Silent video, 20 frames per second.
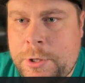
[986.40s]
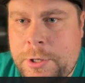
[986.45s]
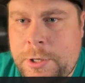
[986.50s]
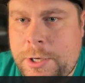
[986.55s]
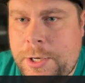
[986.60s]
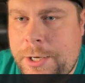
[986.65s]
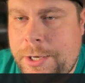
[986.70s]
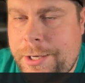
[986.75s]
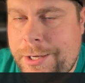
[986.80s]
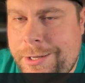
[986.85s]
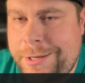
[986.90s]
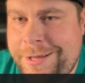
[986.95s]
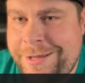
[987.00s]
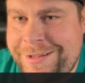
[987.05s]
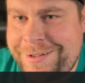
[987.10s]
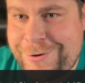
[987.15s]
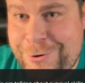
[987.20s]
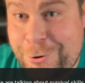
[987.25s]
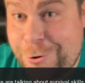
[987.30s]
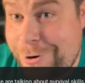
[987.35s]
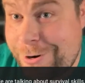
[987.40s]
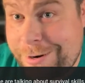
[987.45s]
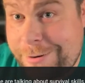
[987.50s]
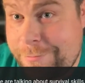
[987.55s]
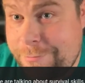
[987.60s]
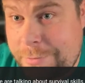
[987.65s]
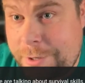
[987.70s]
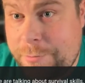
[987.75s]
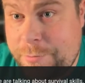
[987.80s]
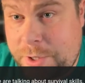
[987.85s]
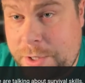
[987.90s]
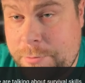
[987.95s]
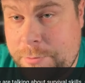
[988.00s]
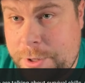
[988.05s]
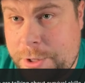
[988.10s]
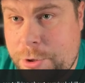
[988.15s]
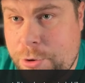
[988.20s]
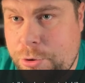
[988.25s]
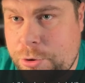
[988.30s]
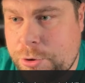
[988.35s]
or I'm going to be
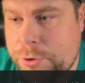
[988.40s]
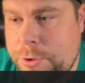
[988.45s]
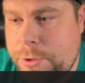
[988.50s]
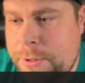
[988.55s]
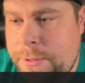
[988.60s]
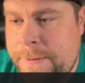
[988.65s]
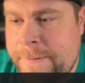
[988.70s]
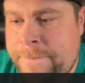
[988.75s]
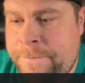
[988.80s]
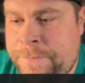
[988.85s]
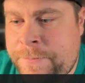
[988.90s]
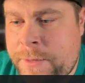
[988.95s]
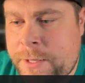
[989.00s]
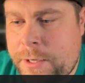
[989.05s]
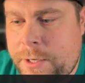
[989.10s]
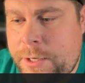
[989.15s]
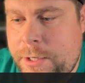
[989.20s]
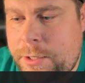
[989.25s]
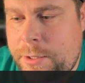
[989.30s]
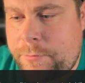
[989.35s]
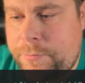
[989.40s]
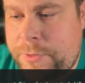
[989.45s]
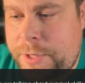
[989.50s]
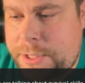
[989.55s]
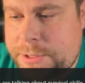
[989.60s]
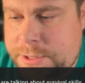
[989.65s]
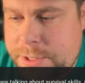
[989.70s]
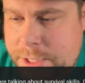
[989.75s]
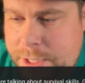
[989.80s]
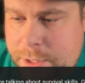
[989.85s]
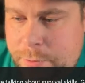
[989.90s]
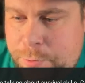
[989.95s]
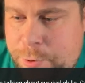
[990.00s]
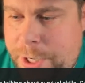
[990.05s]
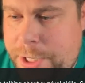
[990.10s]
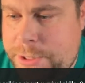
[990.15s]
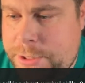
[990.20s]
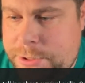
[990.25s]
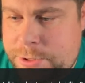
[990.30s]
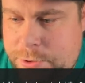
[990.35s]
cold. That's the kind of
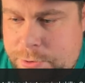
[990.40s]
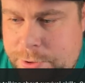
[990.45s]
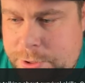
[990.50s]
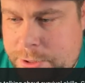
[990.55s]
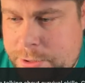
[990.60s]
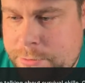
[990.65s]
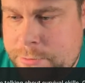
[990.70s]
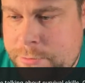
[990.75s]
practice you need.